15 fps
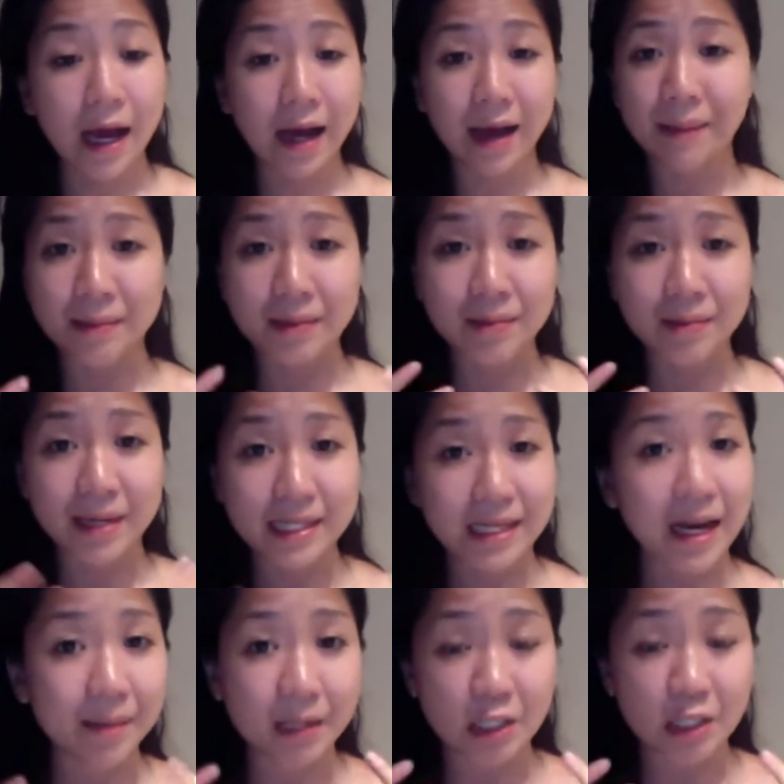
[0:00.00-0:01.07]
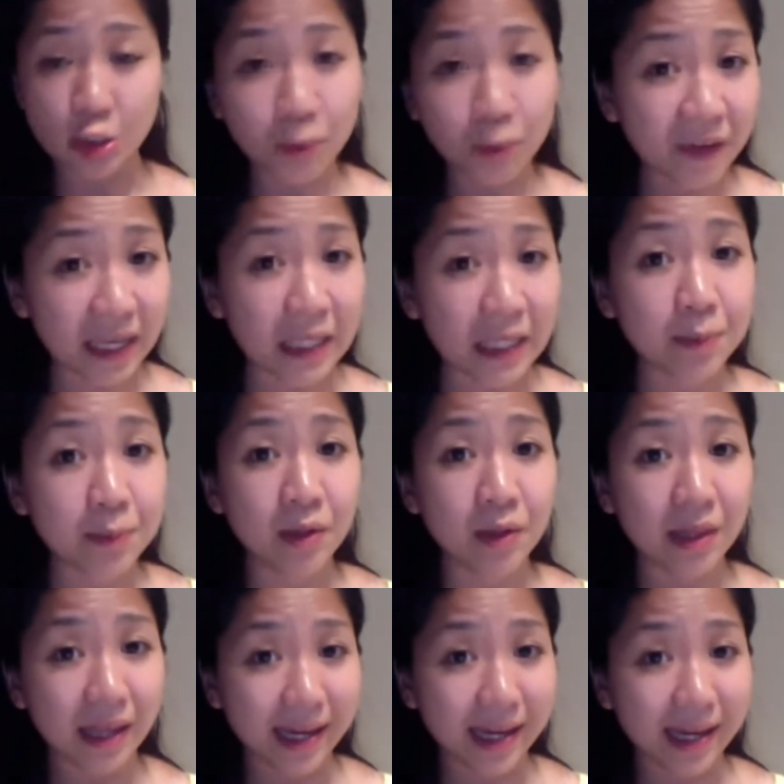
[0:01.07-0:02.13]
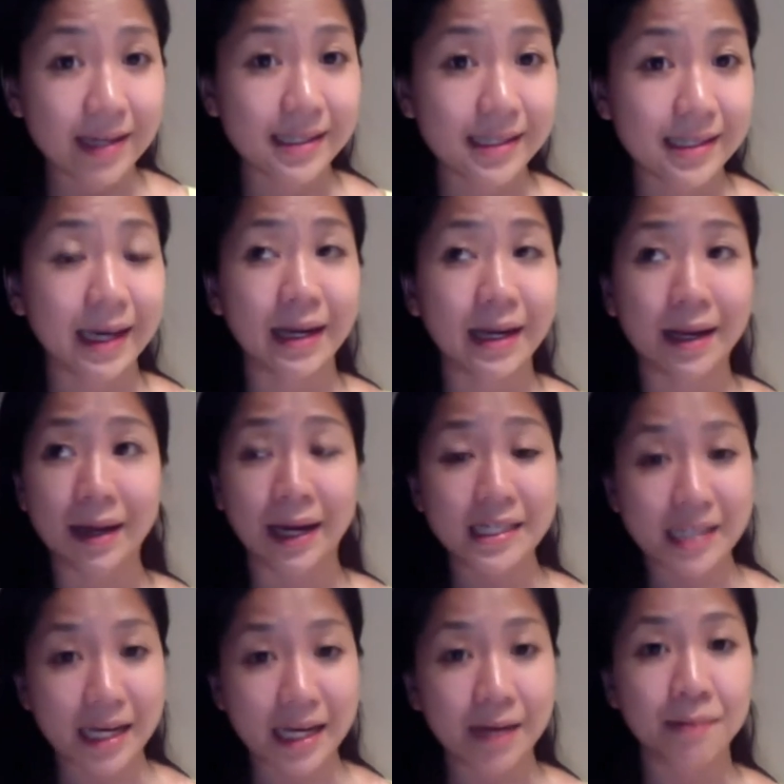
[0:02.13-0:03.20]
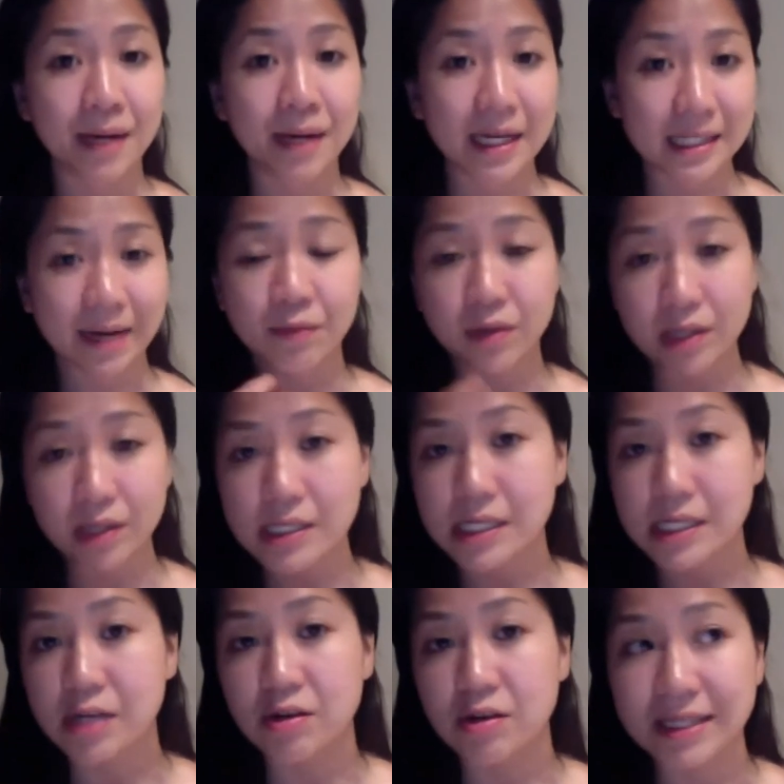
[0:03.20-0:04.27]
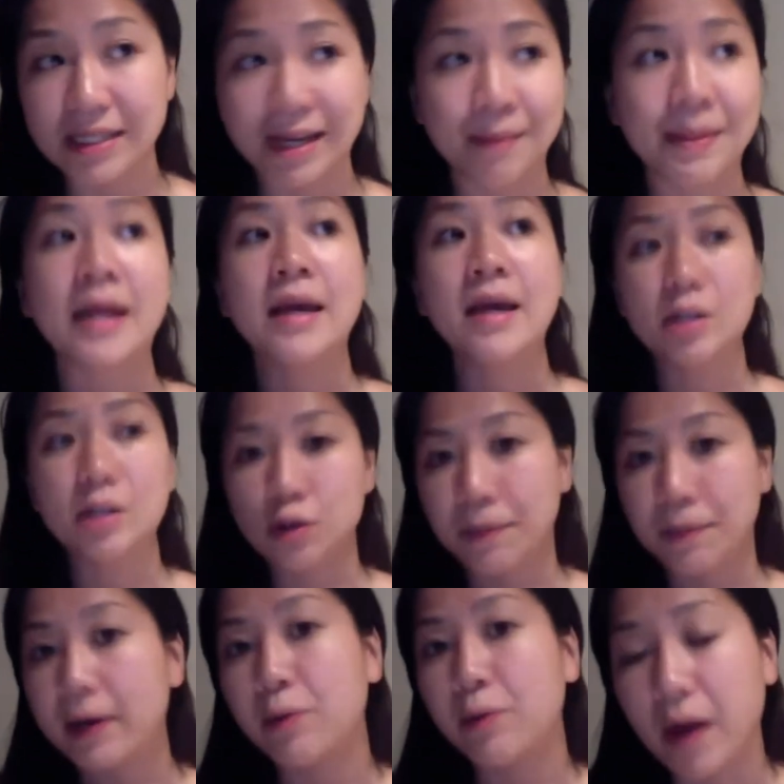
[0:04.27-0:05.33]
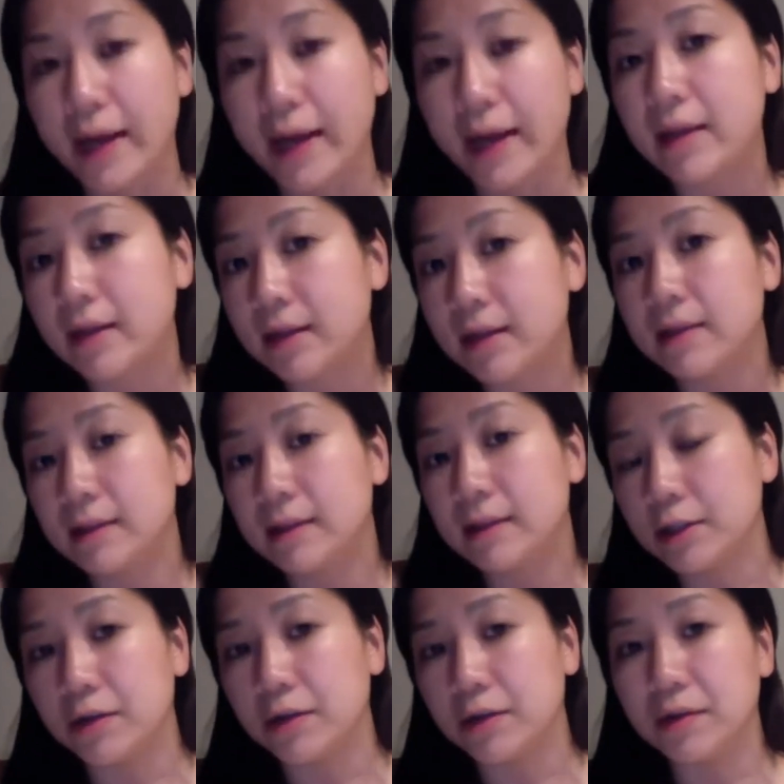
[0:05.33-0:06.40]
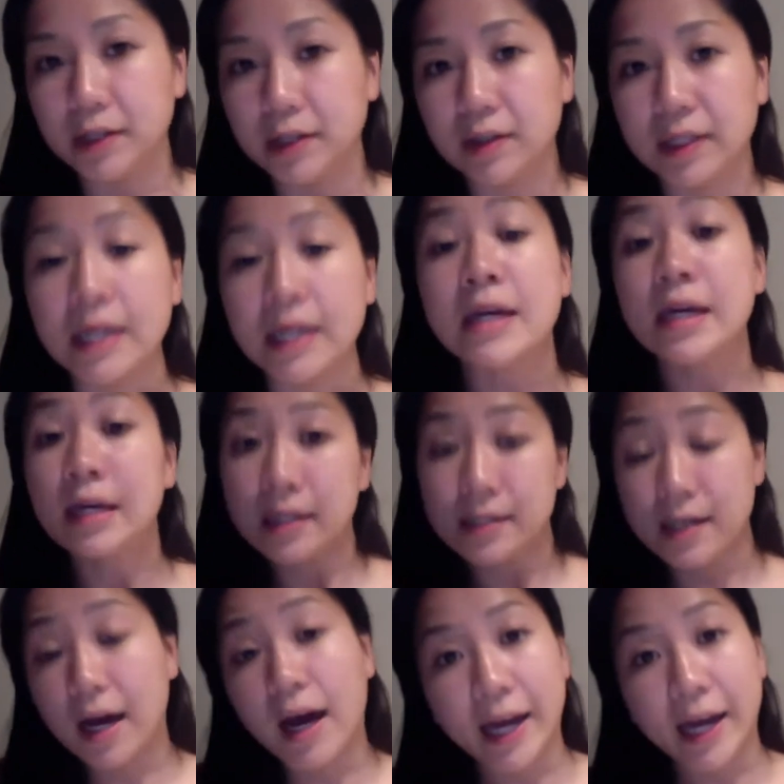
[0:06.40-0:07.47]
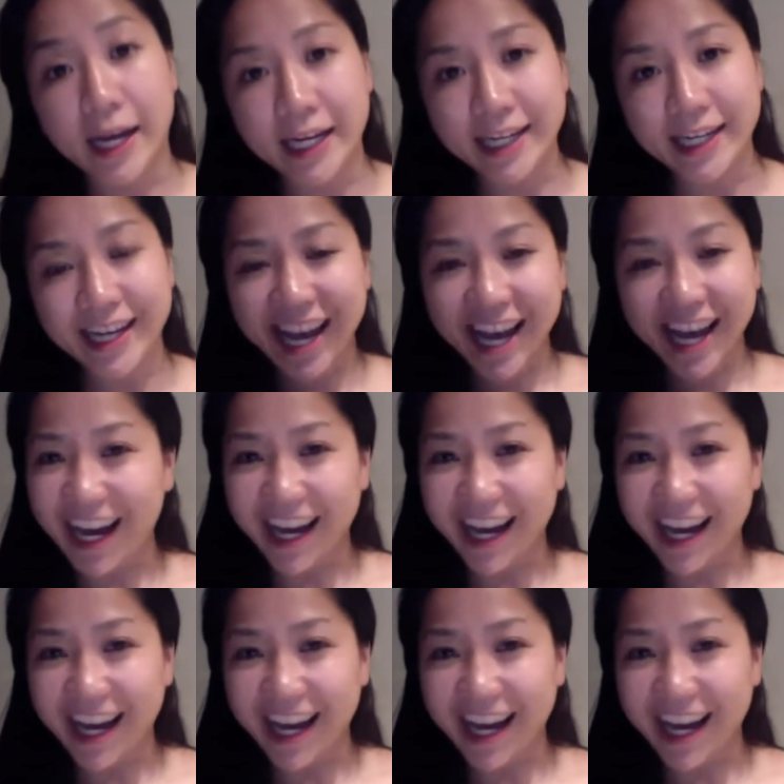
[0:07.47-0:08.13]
I mean, my time is super valuable. Like I said, I take my time really seriously. I mean, to a point where I, you know, nearly died.